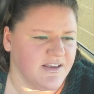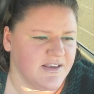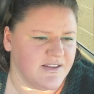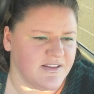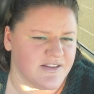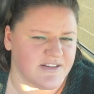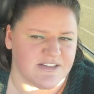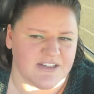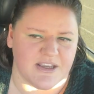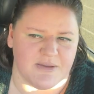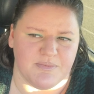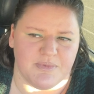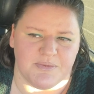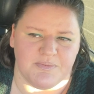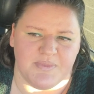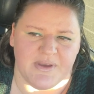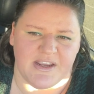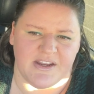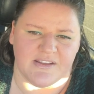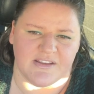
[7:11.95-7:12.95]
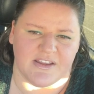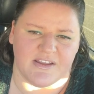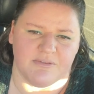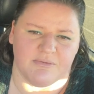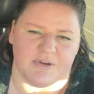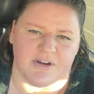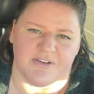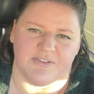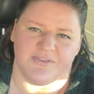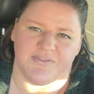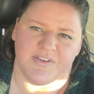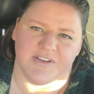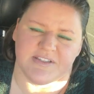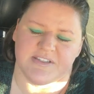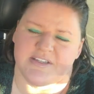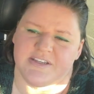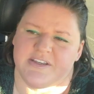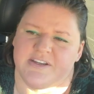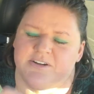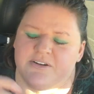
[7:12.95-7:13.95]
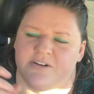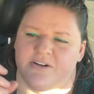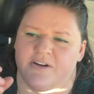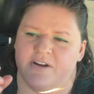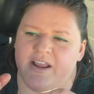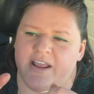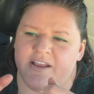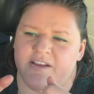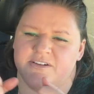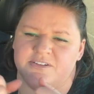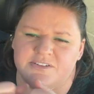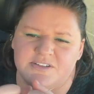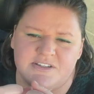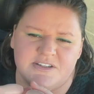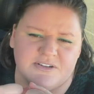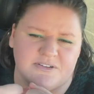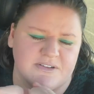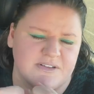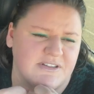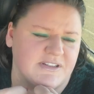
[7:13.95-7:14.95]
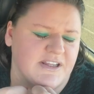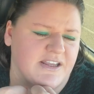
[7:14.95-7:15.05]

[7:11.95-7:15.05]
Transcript: the type of pain, like, where it feels like your ankles are in,